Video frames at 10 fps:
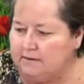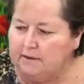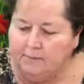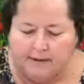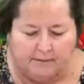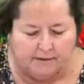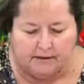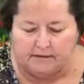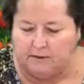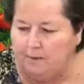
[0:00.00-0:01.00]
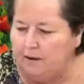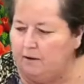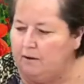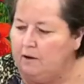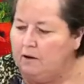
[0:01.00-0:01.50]
sometimes I see better
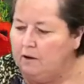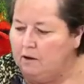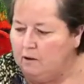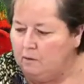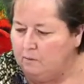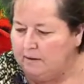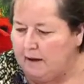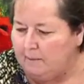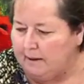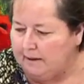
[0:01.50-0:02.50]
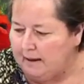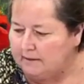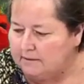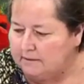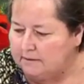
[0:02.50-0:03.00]
without my
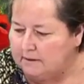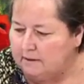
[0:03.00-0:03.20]
glasses.